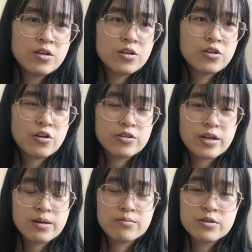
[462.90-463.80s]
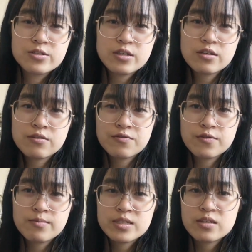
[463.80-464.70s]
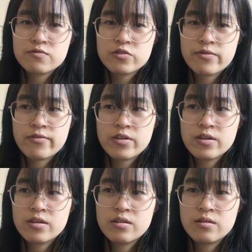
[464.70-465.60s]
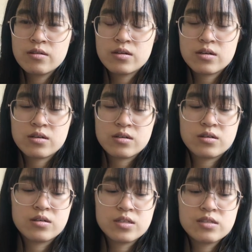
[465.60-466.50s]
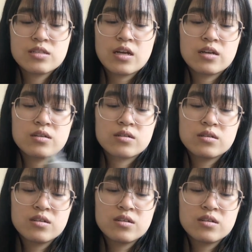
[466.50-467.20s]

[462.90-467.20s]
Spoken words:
yarn that I'm using for my self-drafted design